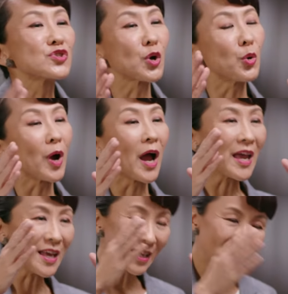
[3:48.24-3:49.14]
So
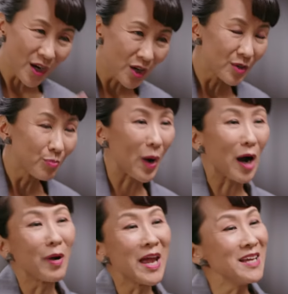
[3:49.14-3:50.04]

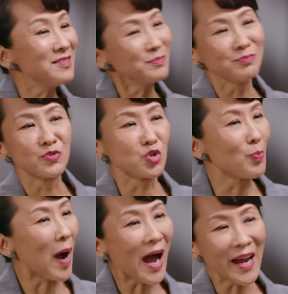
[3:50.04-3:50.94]
Bahrain,
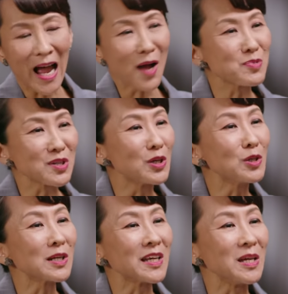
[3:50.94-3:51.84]
Dubai,
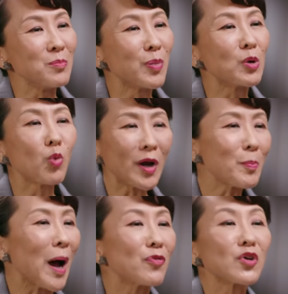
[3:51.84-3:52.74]
absolutely. But what
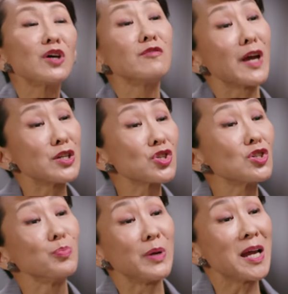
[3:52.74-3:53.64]
about the
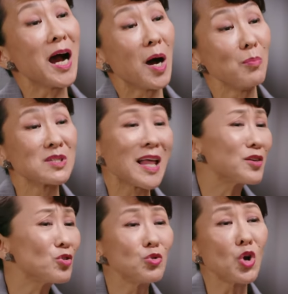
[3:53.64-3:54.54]
conventional big hubs
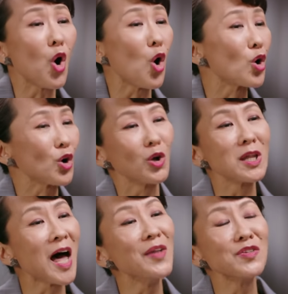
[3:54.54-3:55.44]
like New York or
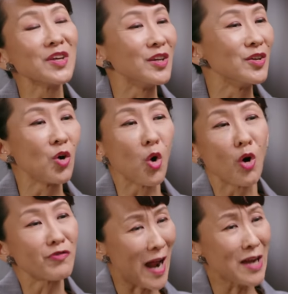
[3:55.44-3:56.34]
London
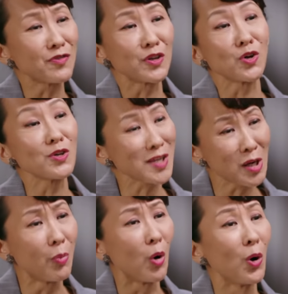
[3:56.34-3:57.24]
or Frankfurt or
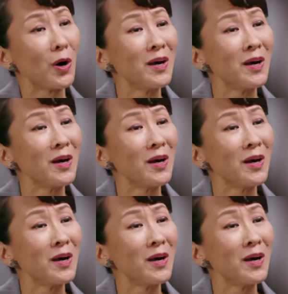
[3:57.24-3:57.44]
Singapore?